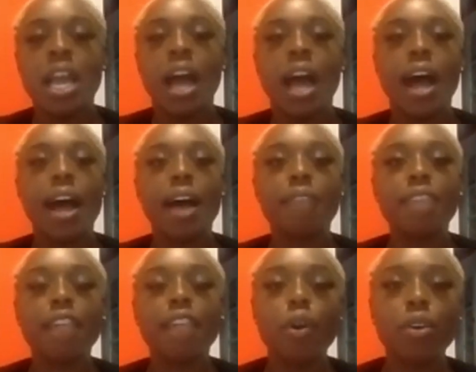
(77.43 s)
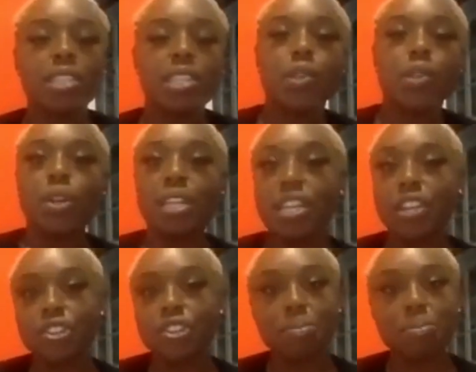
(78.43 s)
that focuses on
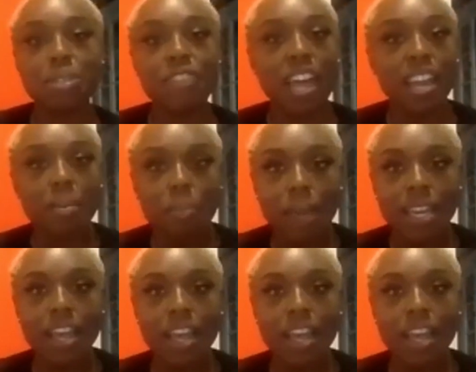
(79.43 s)
leadership development